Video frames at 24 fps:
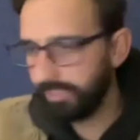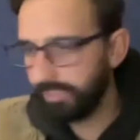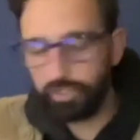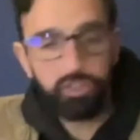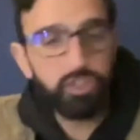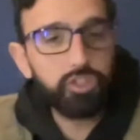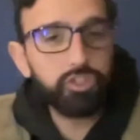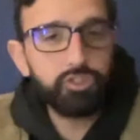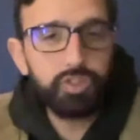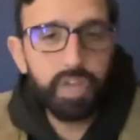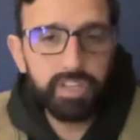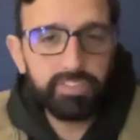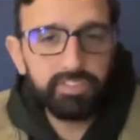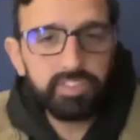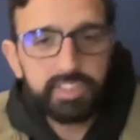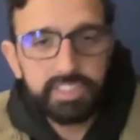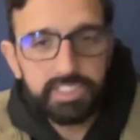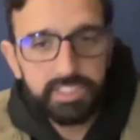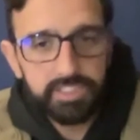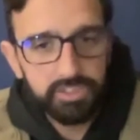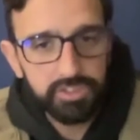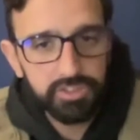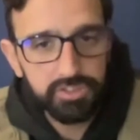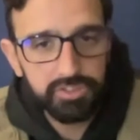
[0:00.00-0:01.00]
the travel
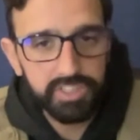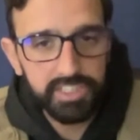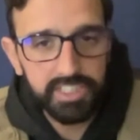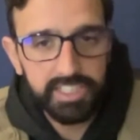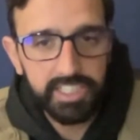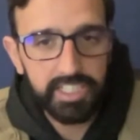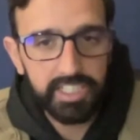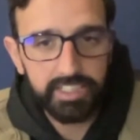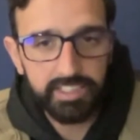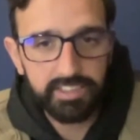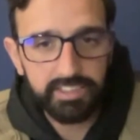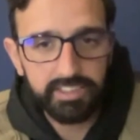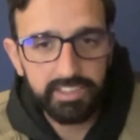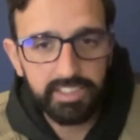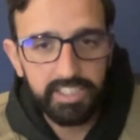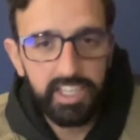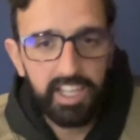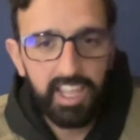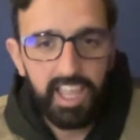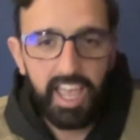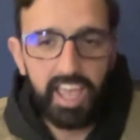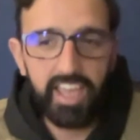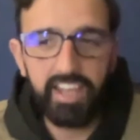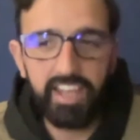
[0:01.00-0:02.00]
industry again,
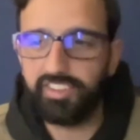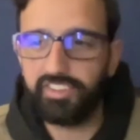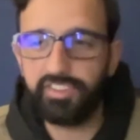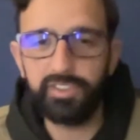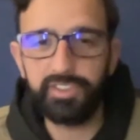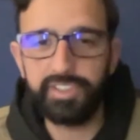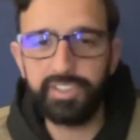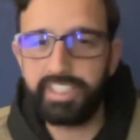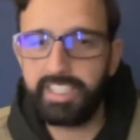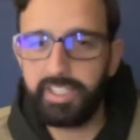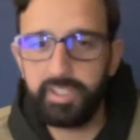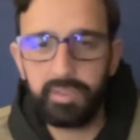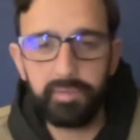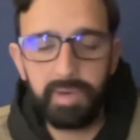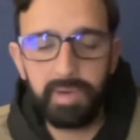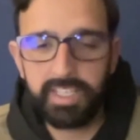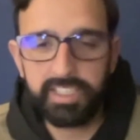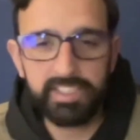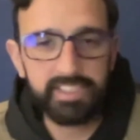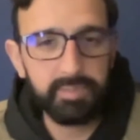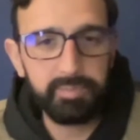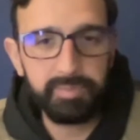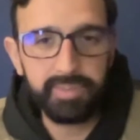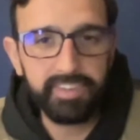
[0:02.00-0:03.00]
and you hear
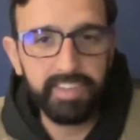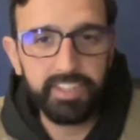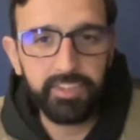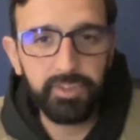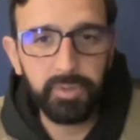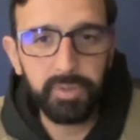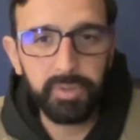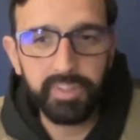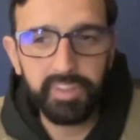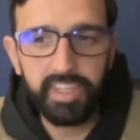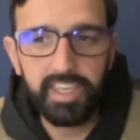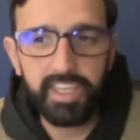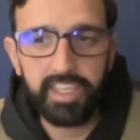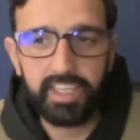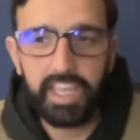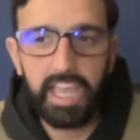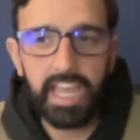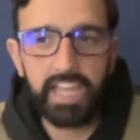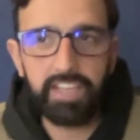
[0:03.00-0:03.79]
about something they're doing there,